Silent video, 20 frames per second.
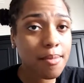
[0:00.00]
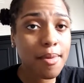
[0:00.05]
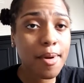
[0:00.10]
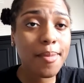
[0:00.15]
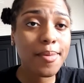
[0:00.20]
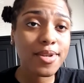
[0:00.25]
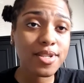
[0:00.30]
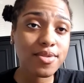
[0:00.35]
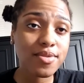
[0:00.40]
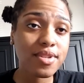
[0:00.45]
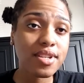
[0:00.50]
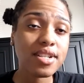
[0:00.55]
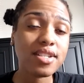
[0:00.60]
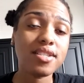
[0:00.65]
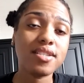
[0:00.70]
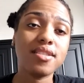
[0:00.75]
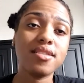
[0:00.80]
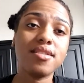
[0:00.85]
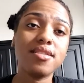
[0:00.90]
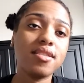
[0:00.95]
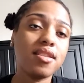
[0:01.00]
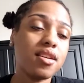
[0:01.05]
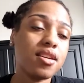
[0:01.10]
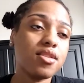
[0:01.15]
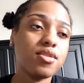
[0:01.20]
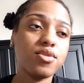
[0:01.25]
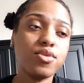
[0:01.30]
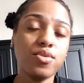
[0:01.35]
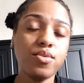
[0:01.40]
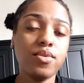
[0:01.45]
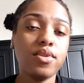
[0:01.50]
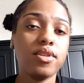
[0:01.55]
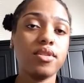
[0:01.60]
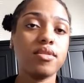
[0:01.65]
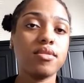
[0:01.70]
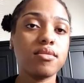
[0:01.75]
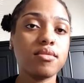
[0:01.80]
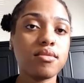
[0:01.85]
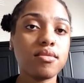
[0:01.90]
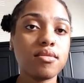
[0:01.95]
about breast reduction, do it.